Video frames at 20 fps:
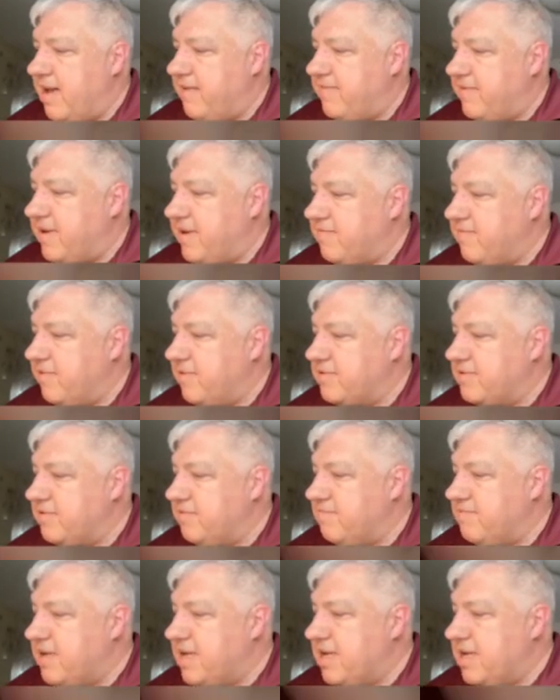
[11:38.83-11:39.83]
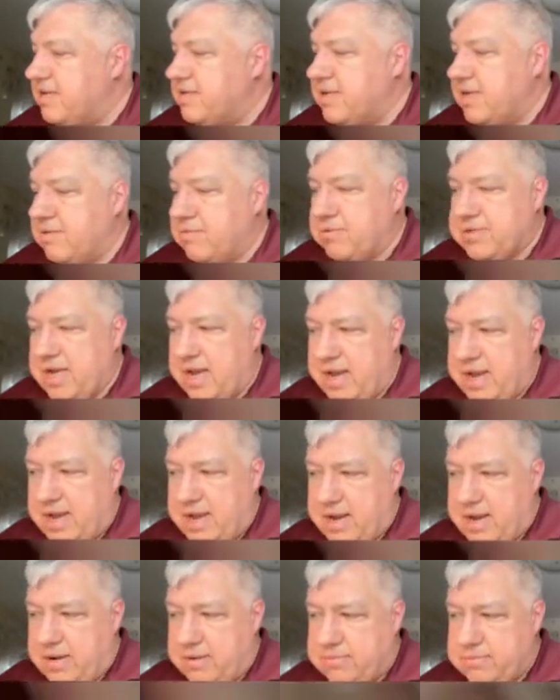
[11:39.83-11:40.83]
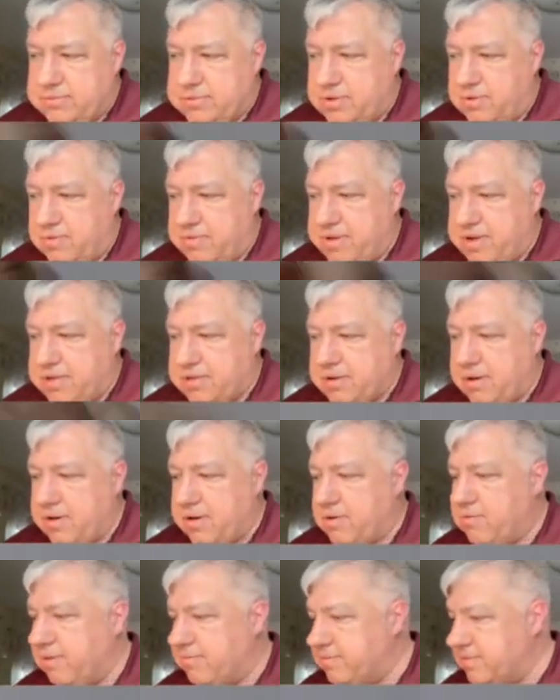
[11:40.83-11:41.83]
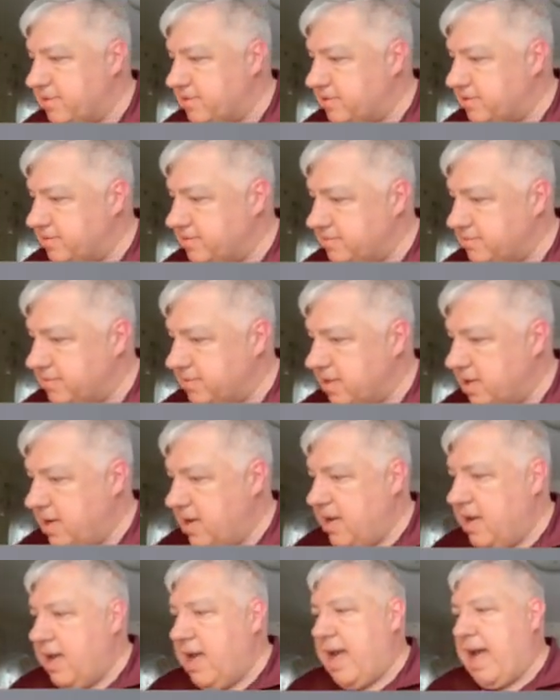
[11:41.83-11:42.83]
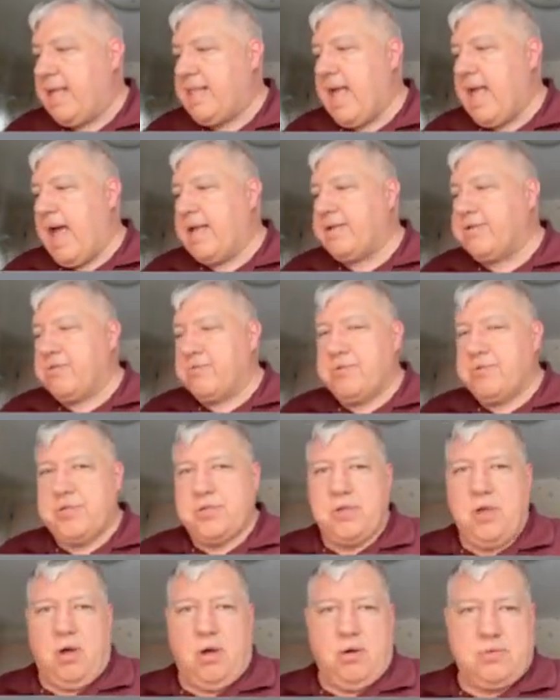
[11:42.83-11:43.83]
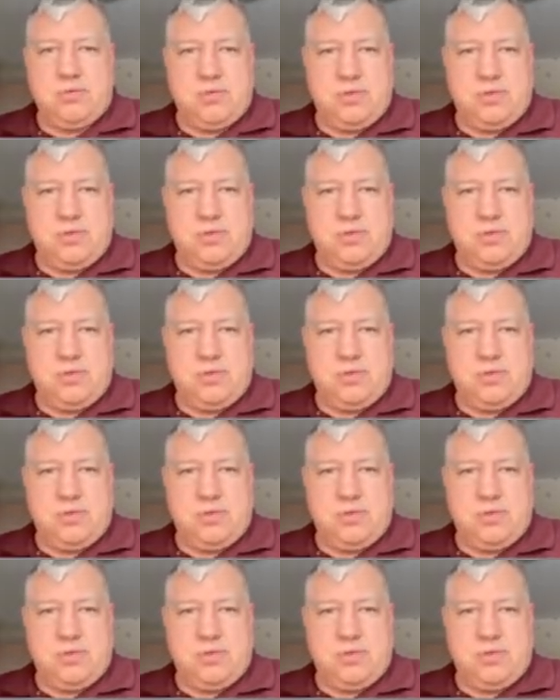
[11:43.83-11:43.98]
inverse of B is equal to A. So these are equivalent. And as a result,